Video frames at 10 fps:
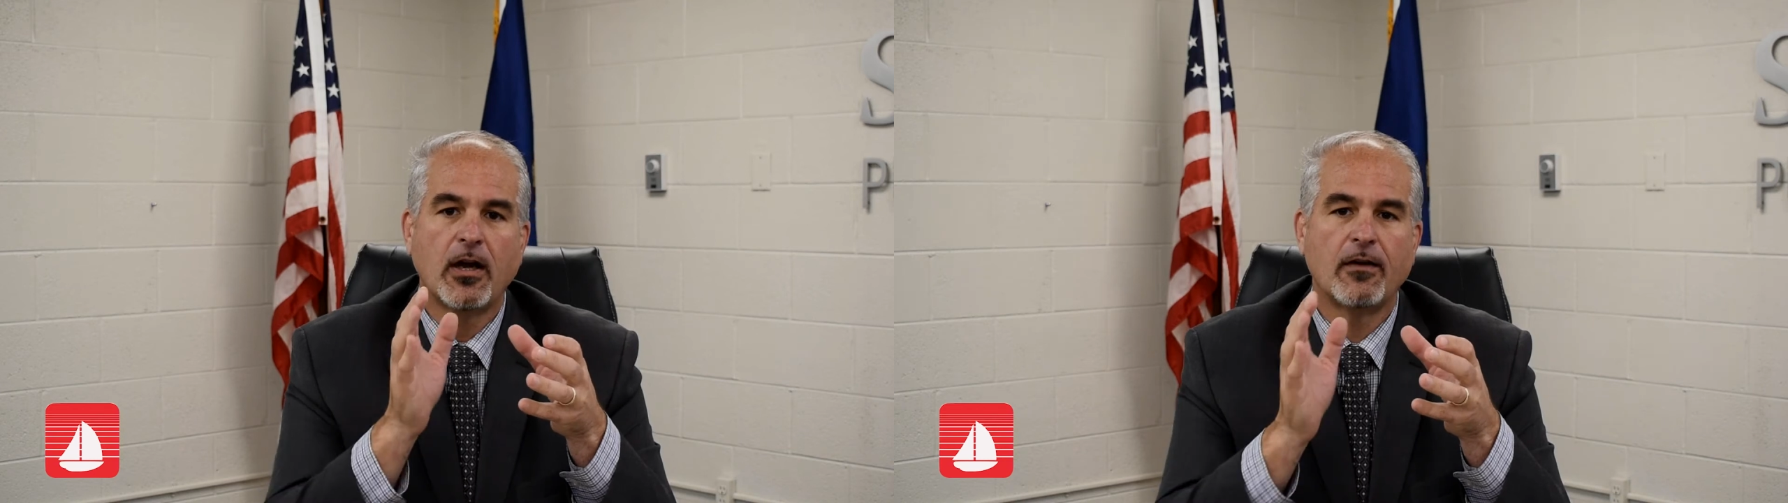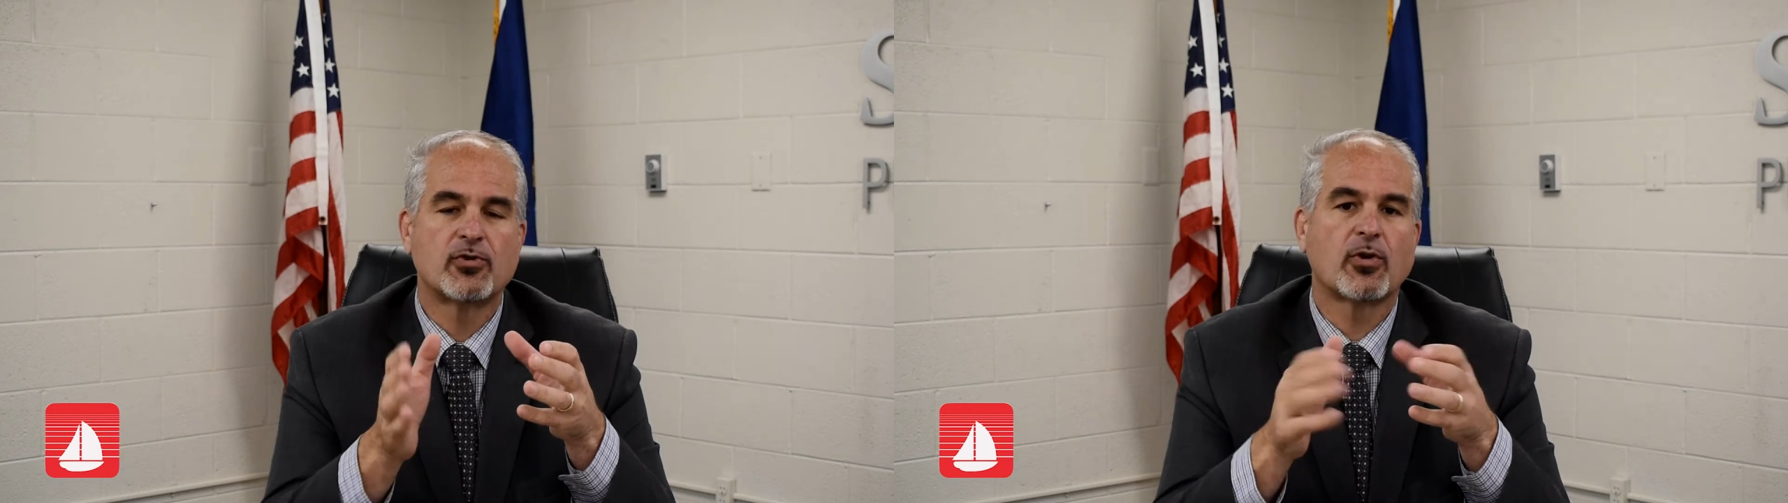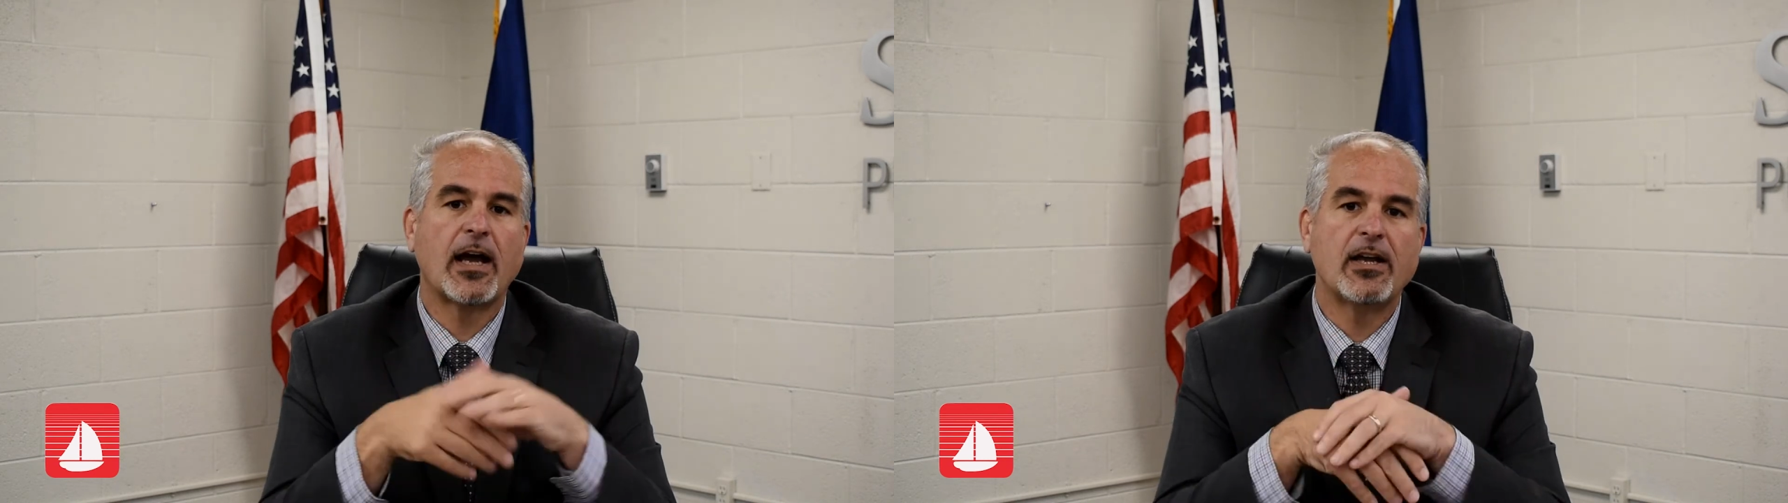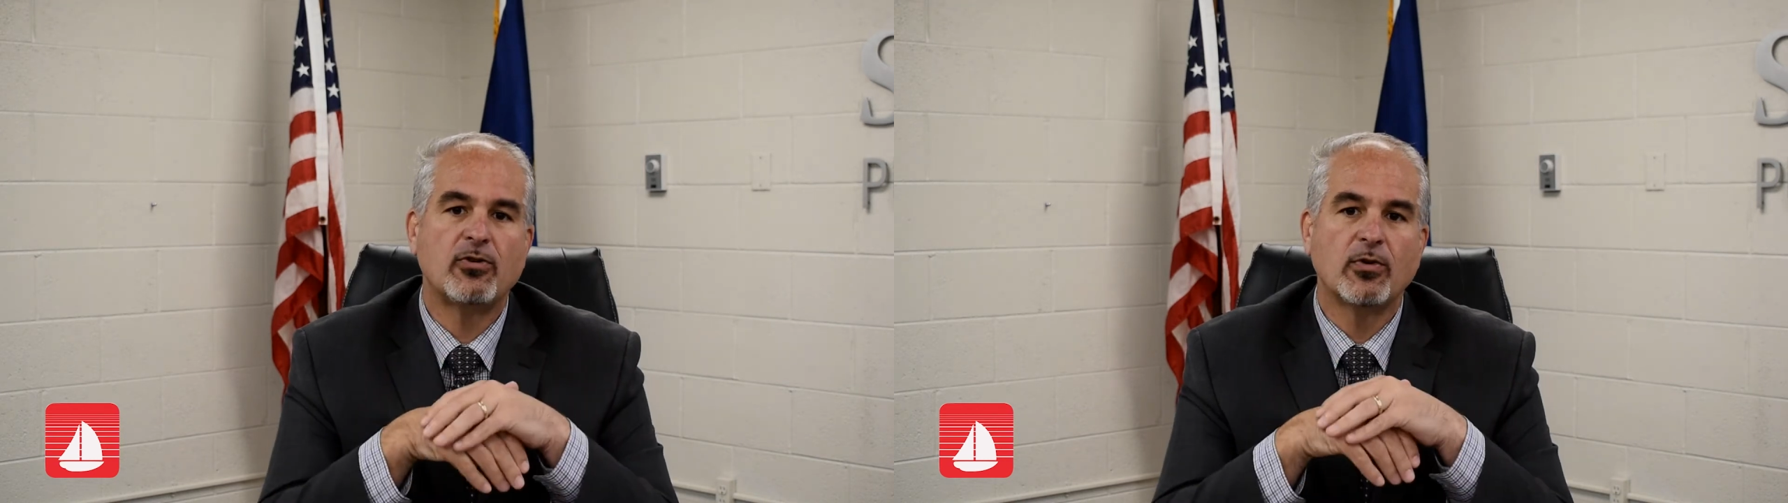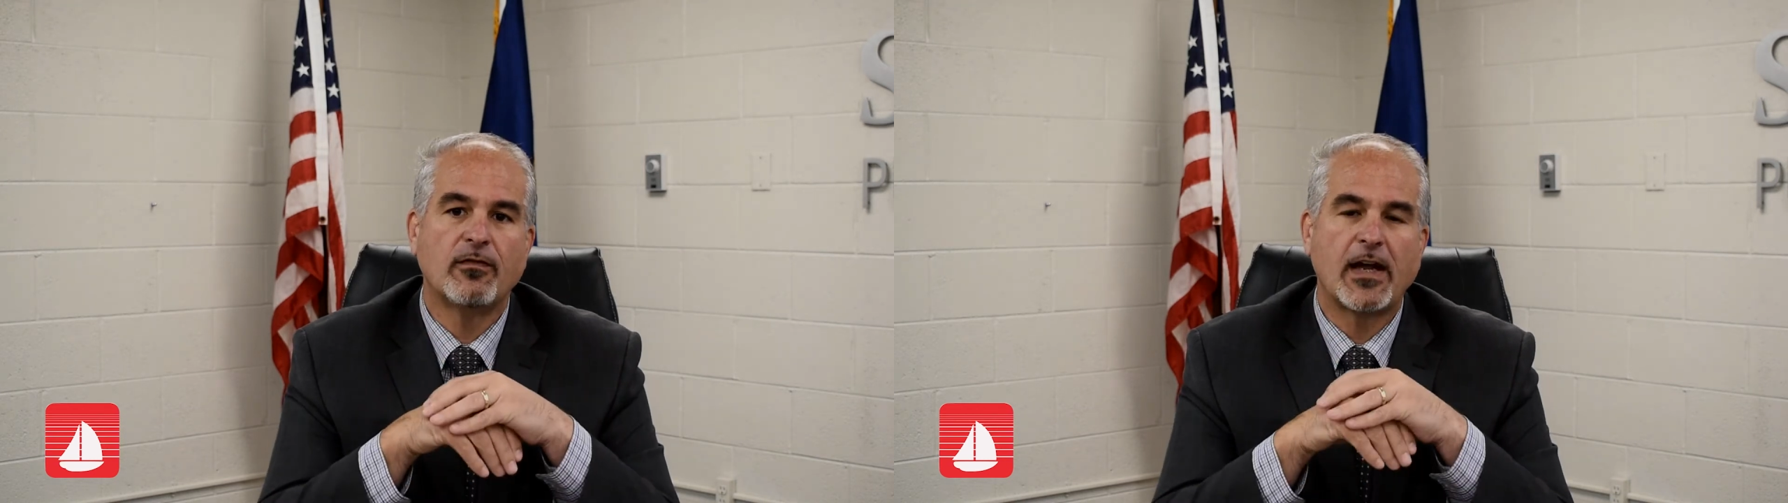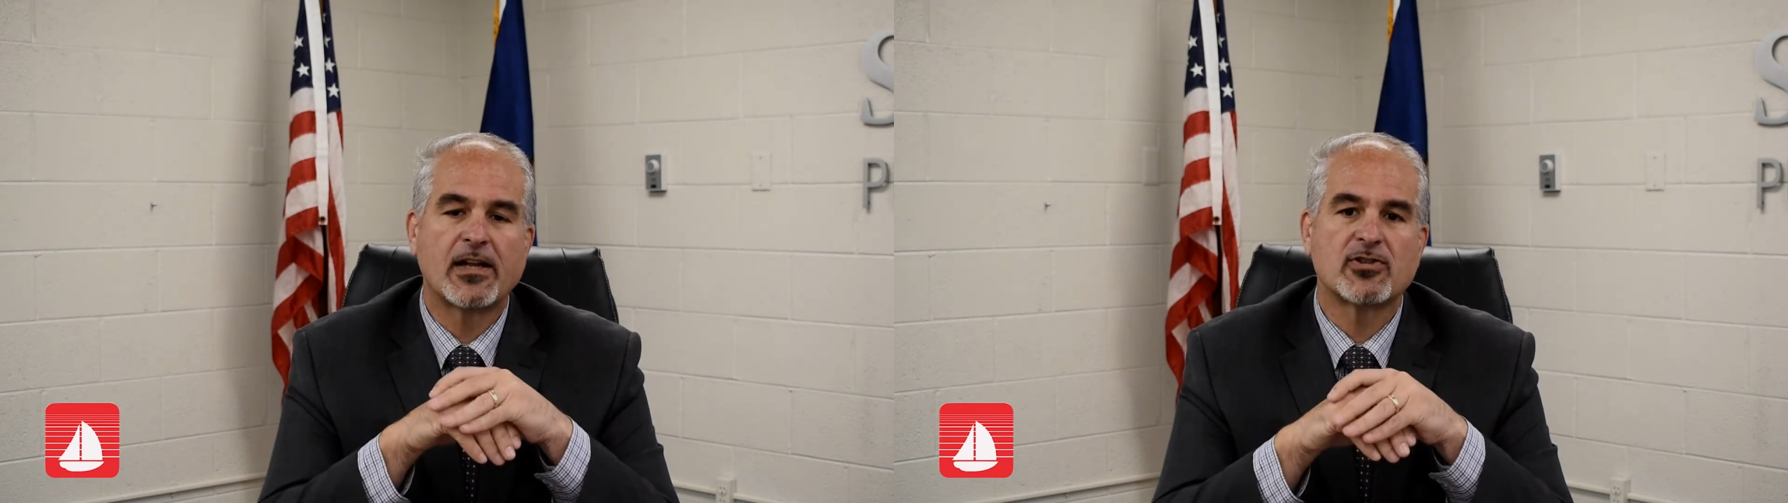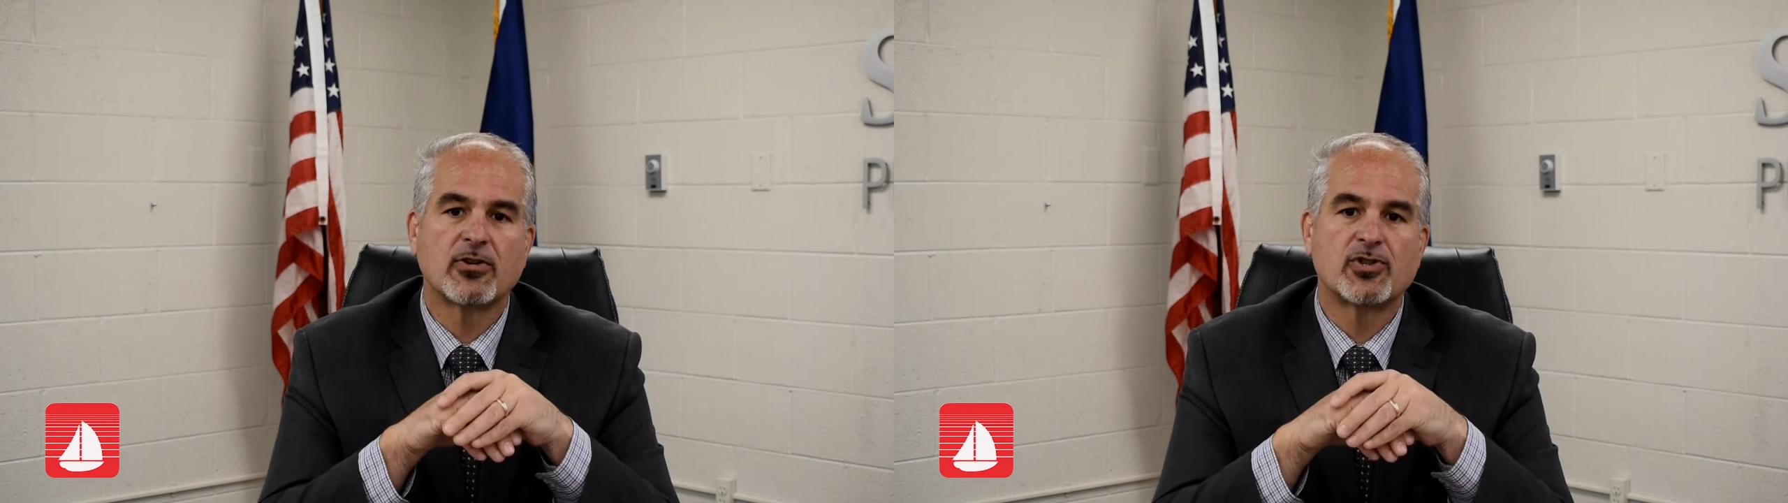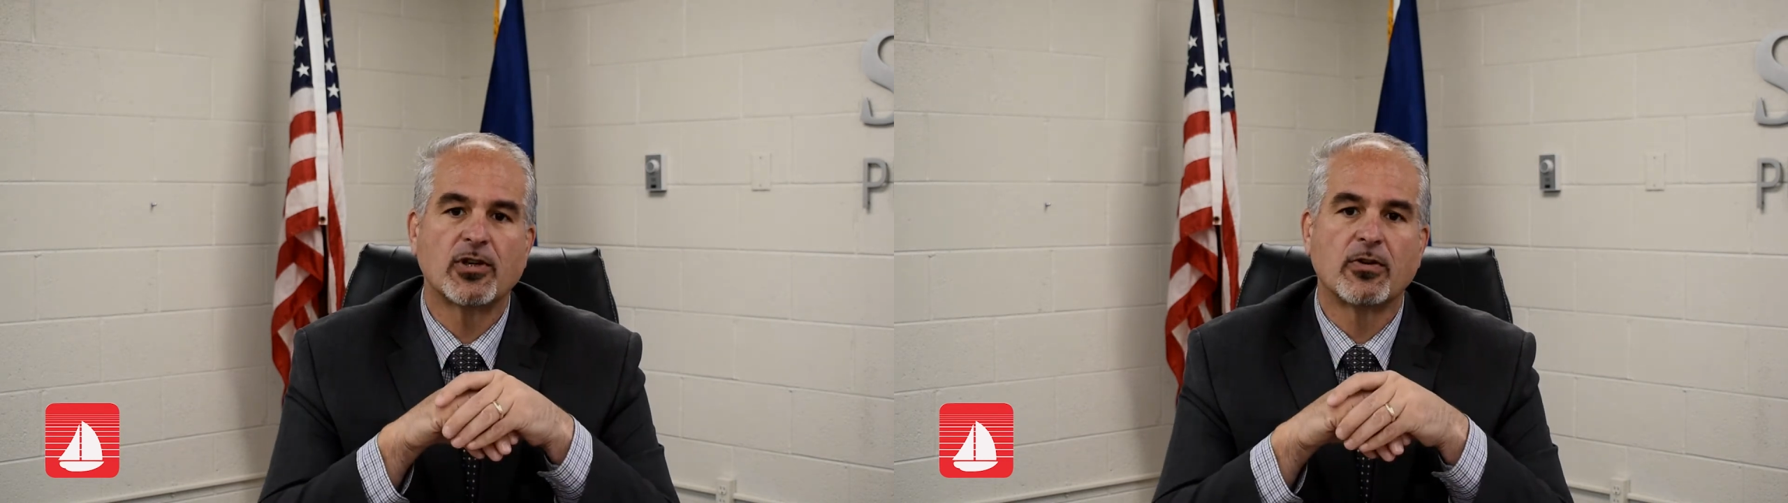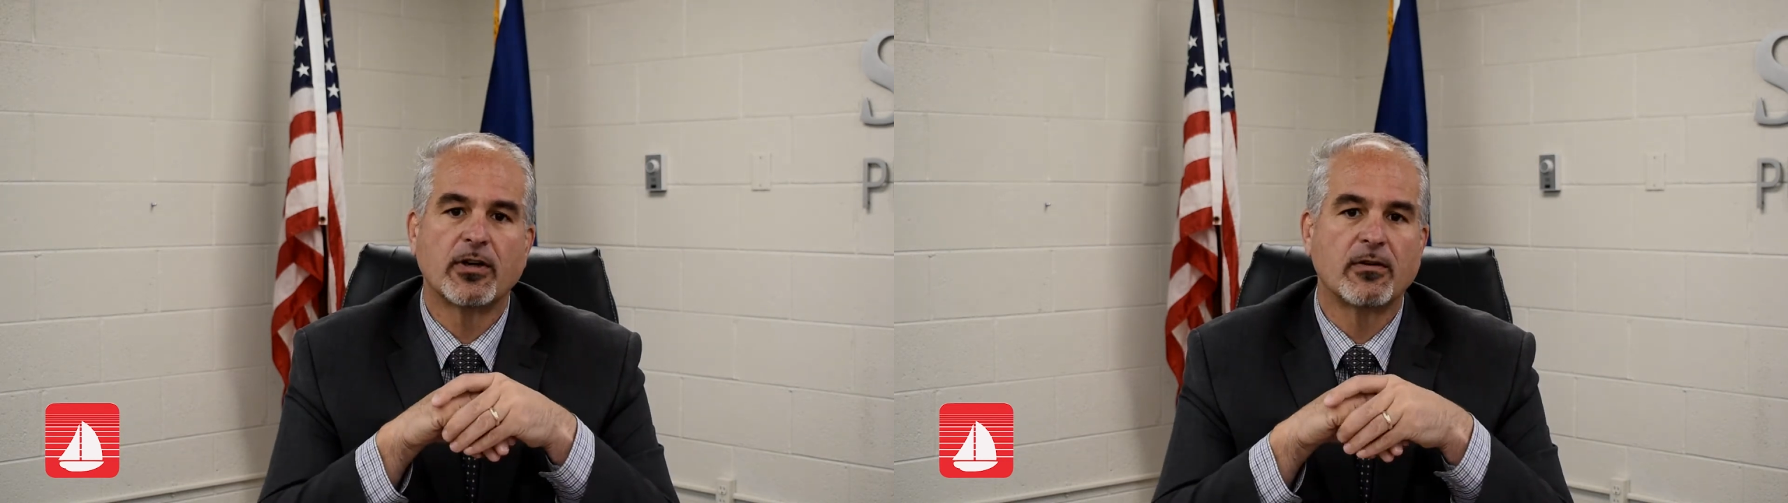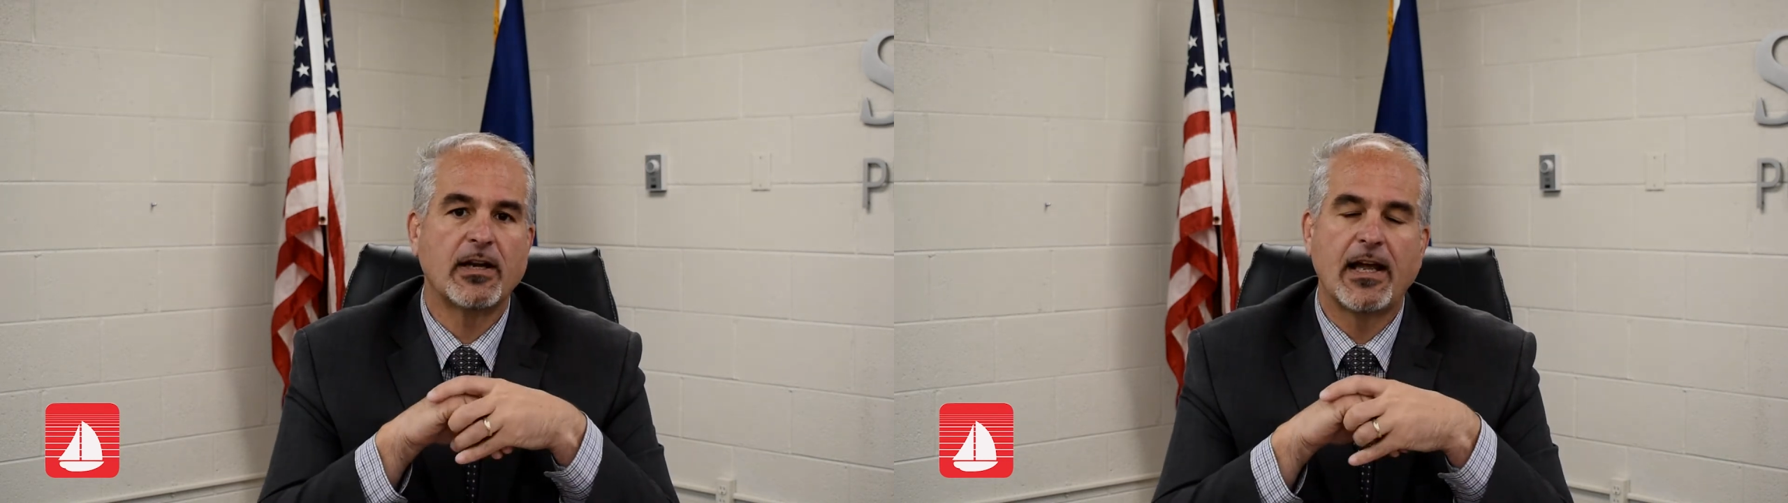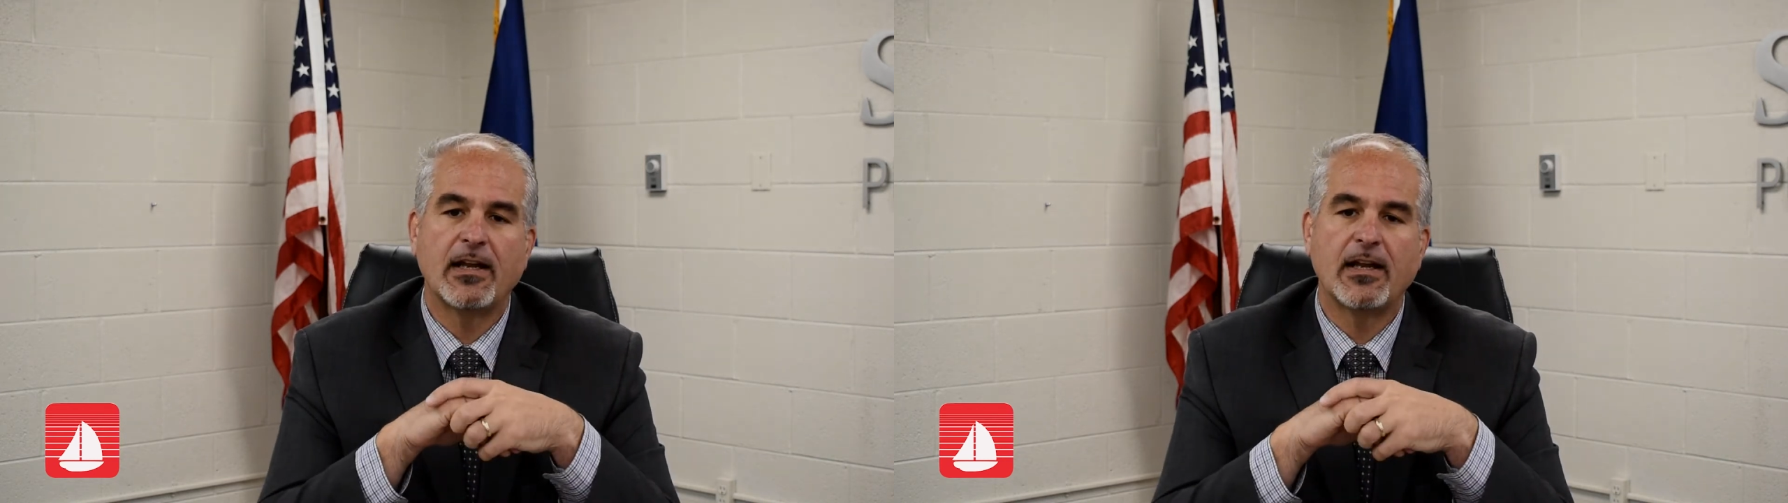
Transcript: of trying to advance our children